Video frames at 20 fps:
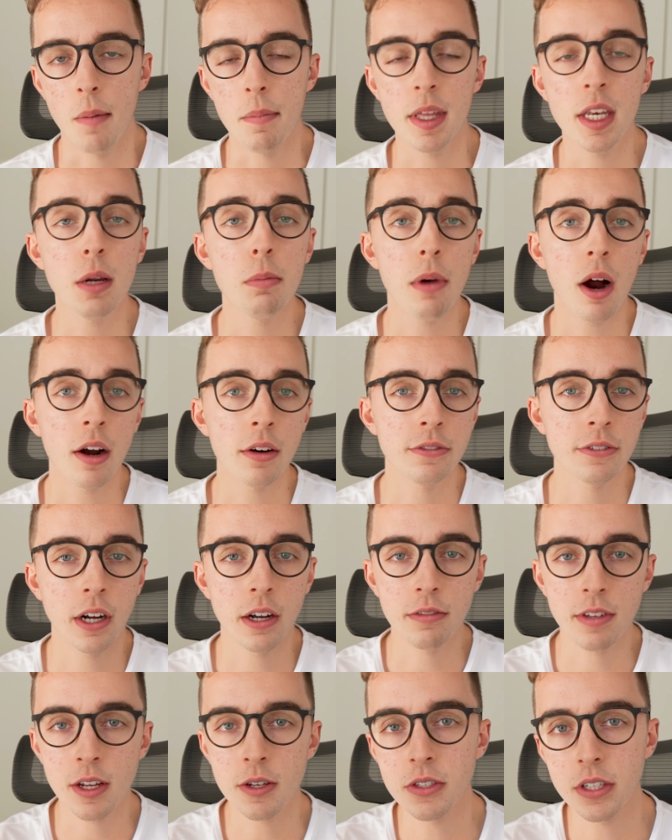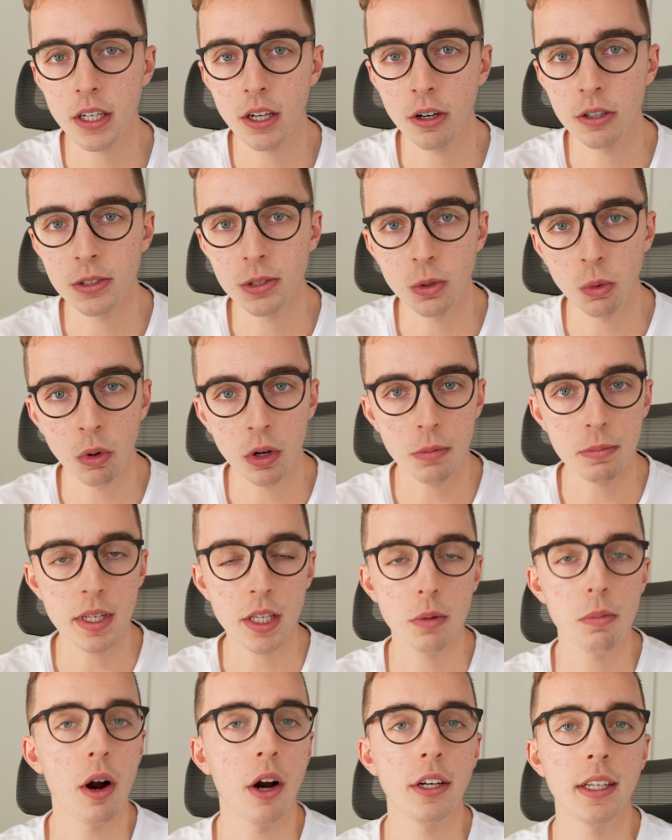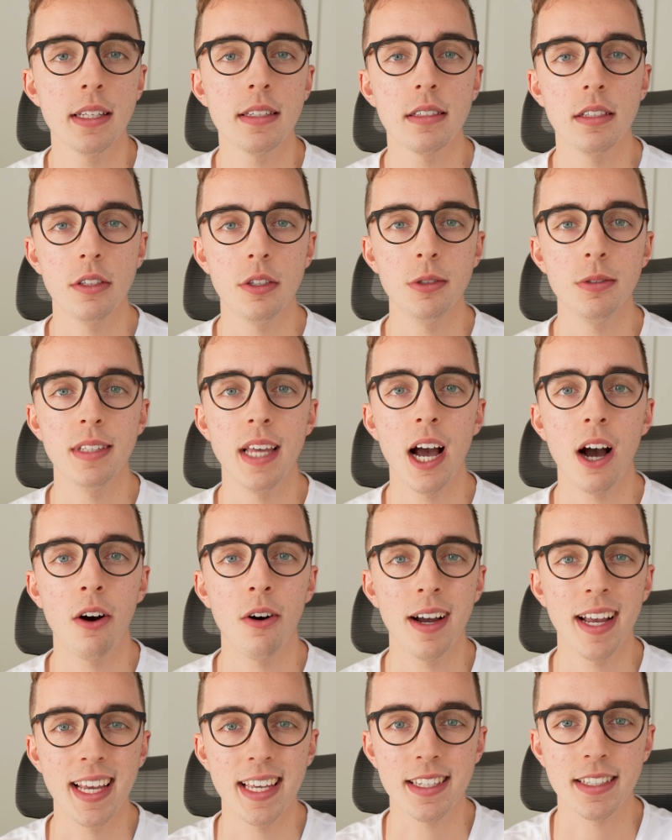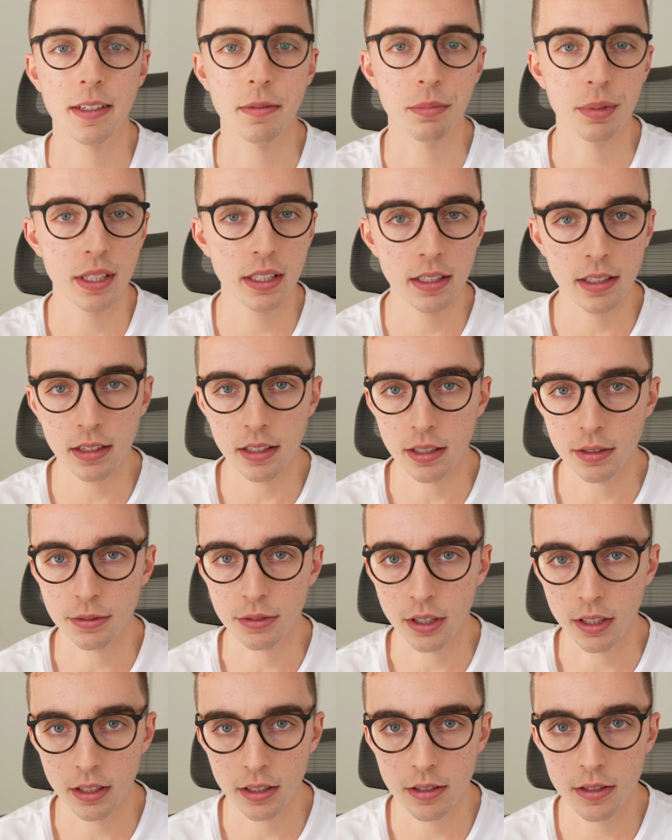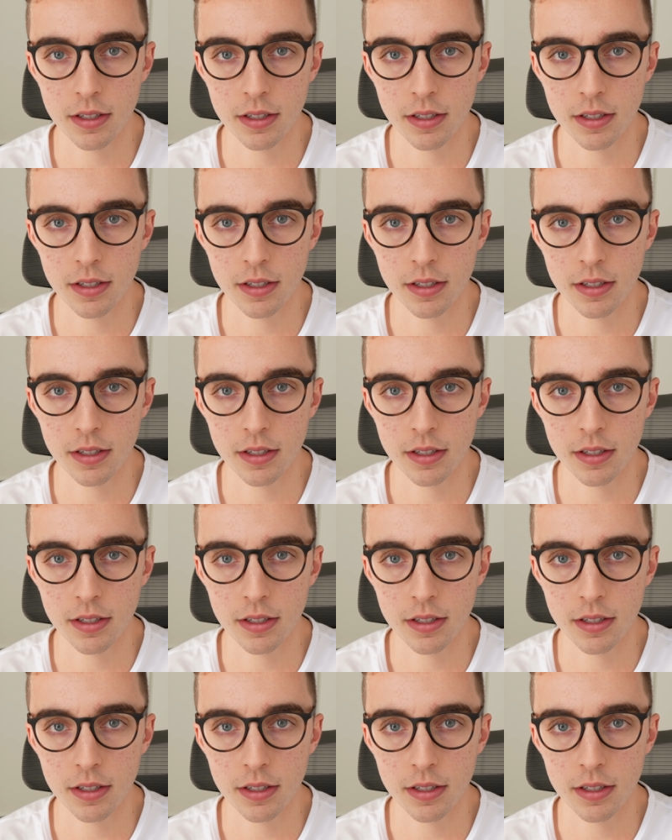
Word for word: A media buyer 5 years ago to what a media buyer needs to do now is completely different.